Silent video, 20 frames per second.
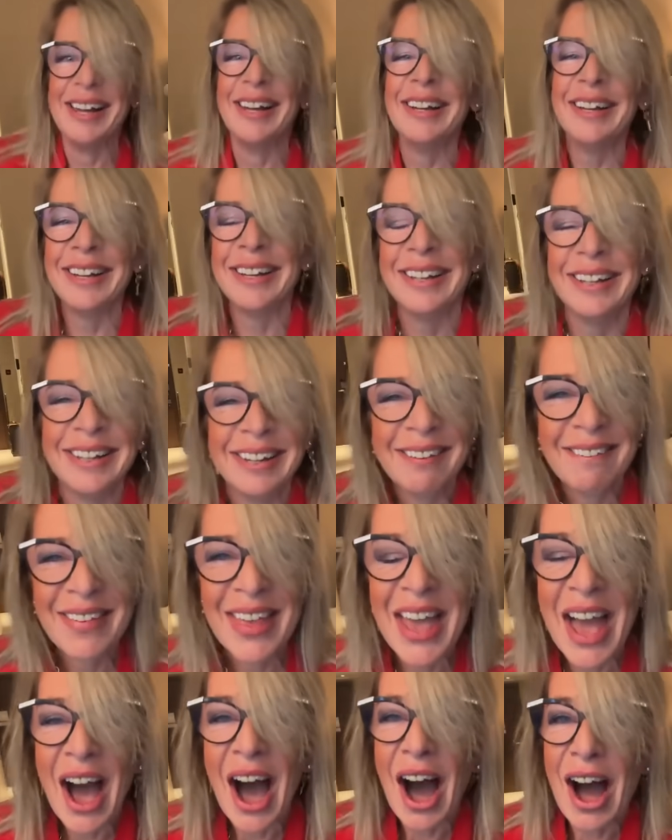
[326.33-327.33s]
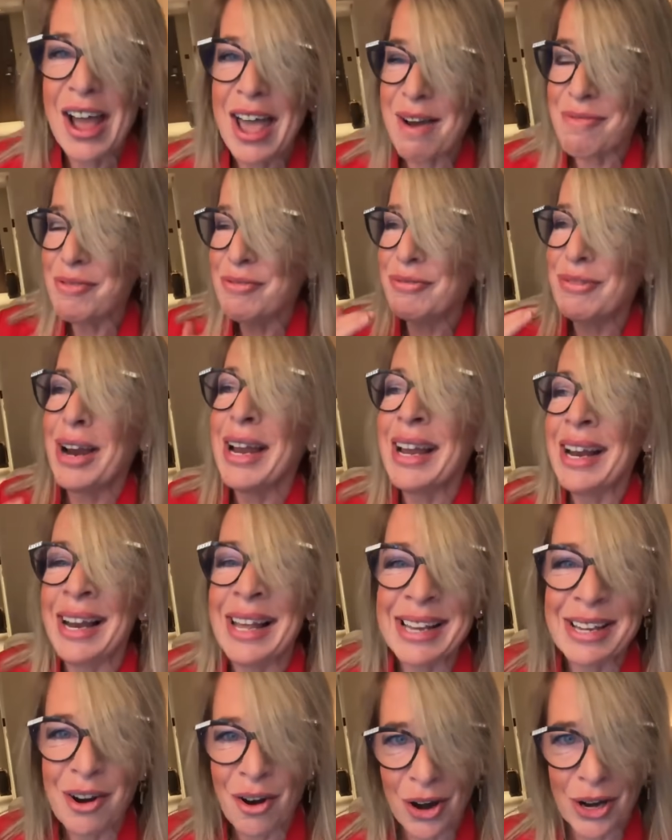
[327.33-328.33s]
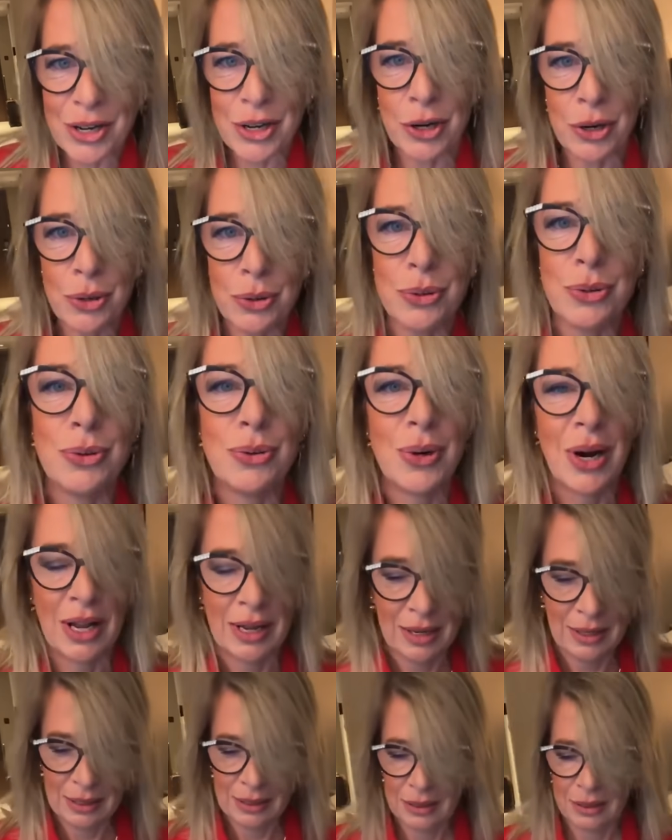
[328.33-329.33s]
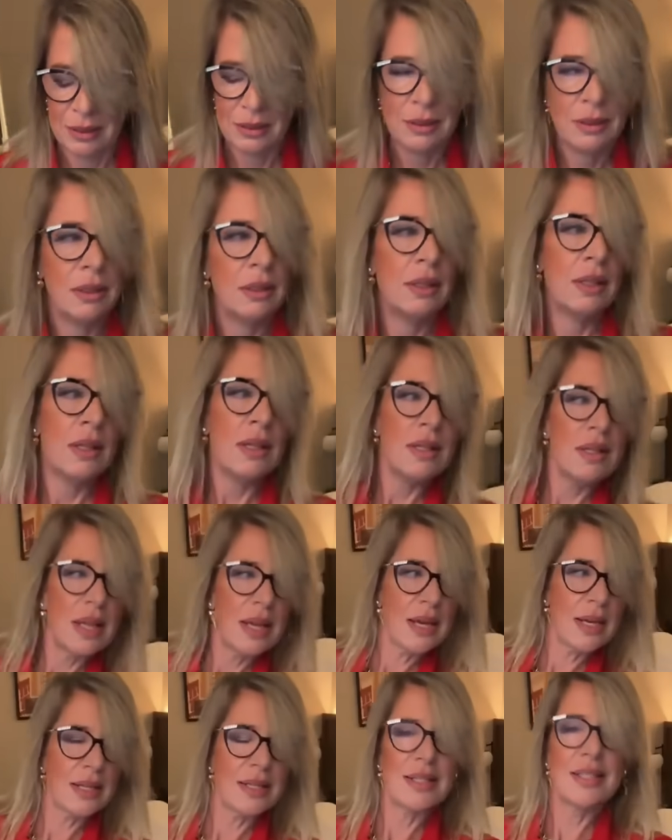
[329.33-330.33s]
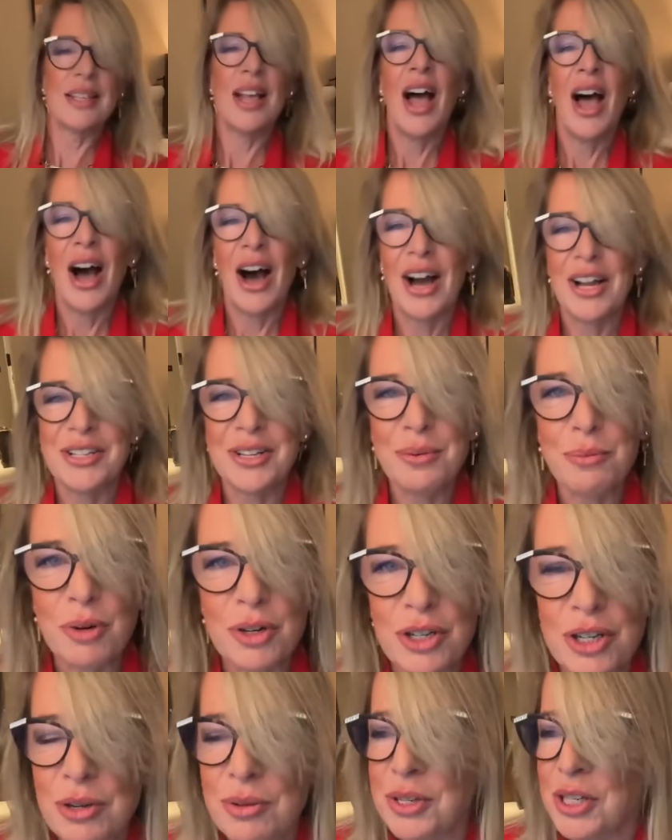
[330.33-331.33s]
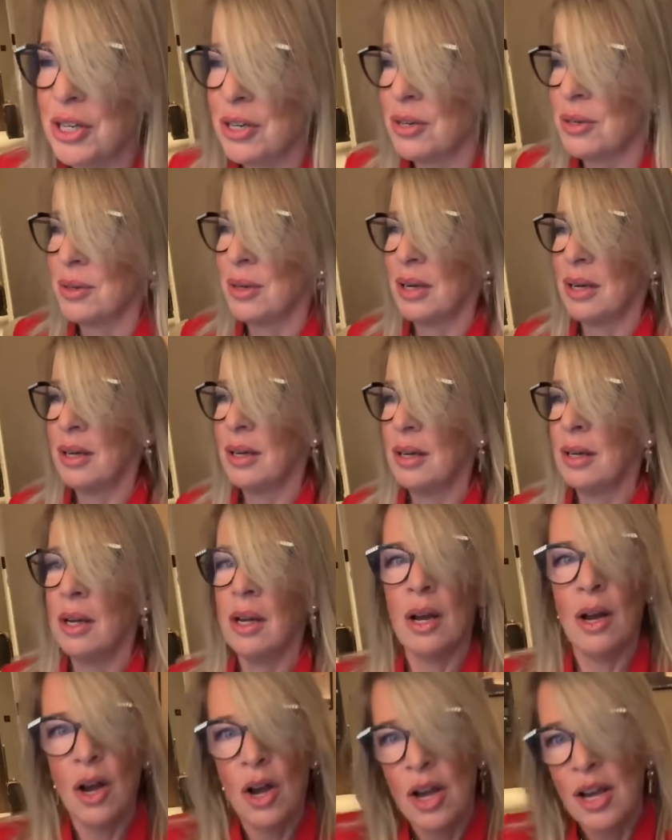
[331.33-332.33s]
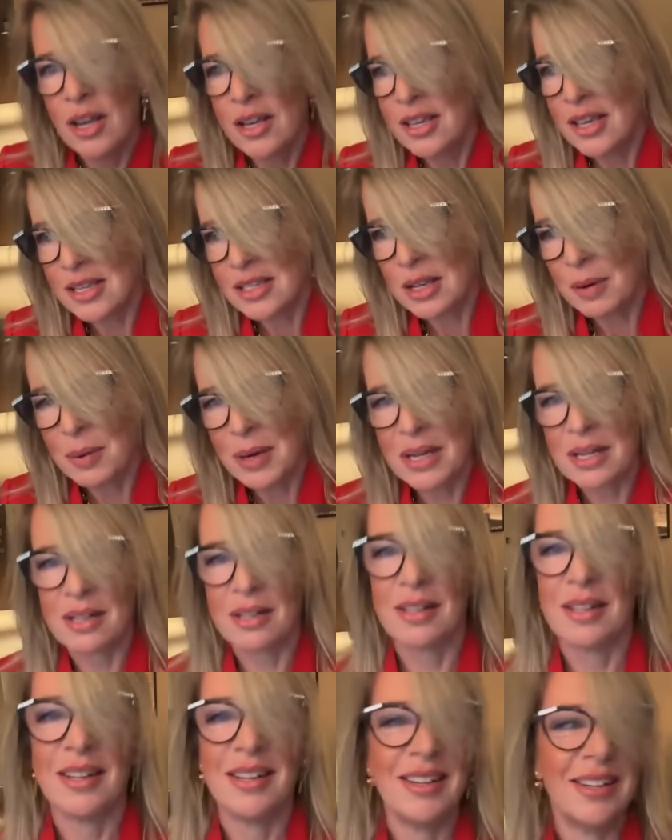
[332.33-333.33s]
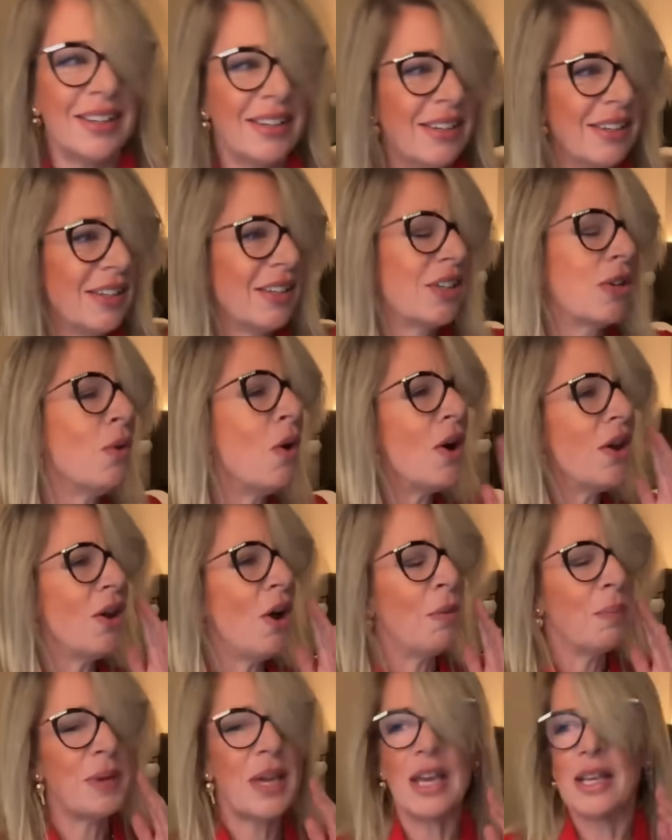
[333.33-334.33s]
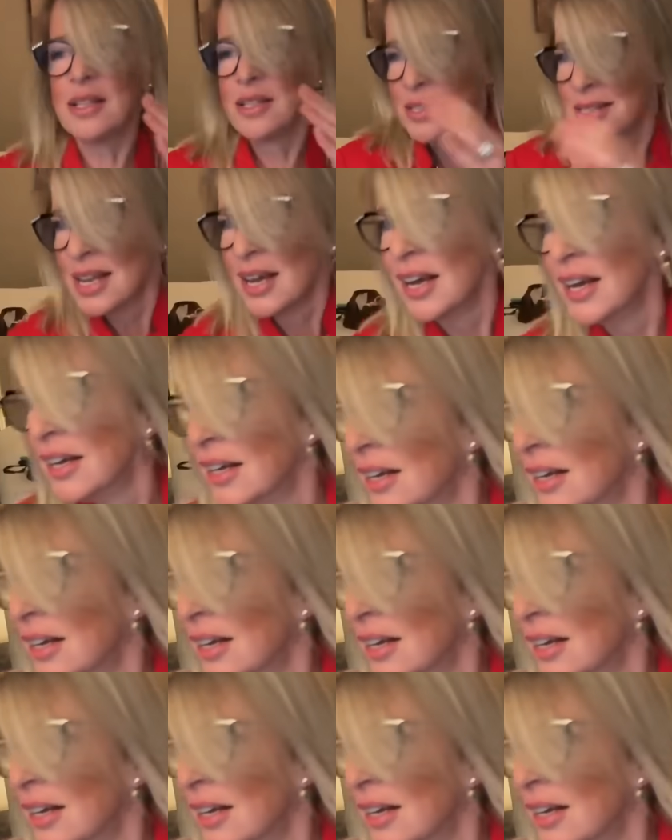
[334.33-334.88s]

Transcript: I haven't really got a cool, thanks. What do you do? Yes, I will. Go on, Hopkins.